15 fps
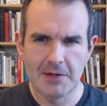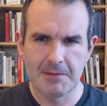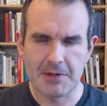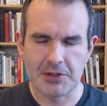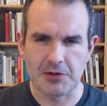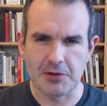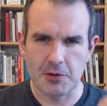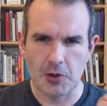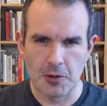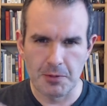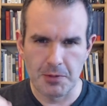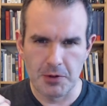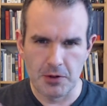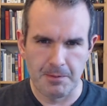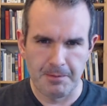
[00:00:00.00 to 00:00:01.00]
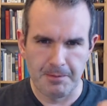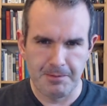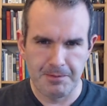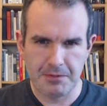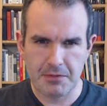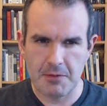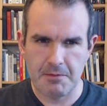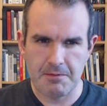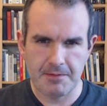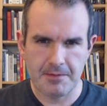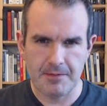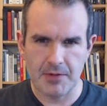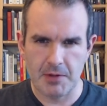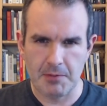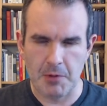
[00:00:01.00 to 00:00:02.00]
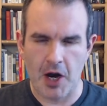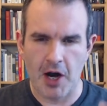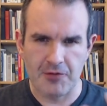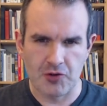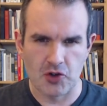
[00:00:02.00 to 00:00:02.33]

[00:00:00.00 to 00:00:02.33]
there's an herbal off